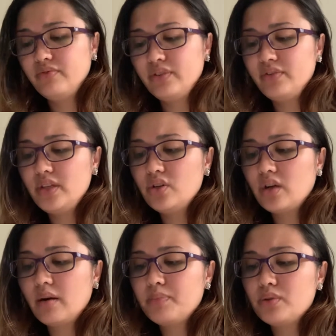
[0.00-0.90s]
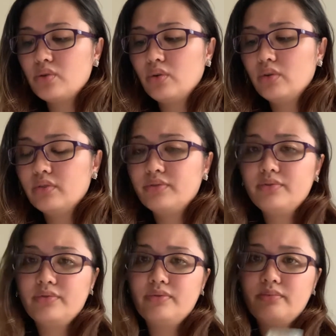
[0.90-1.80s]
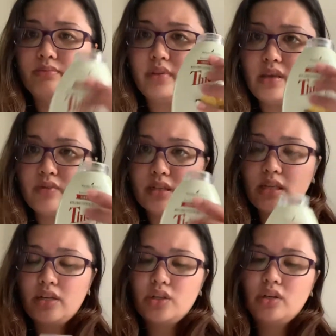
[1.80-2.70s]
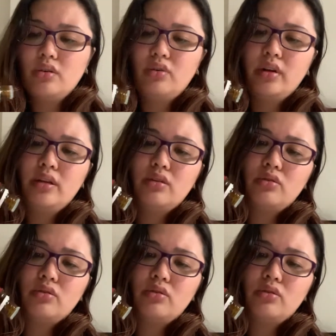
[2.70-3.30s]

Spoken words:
15 drops of Thieves essential oil.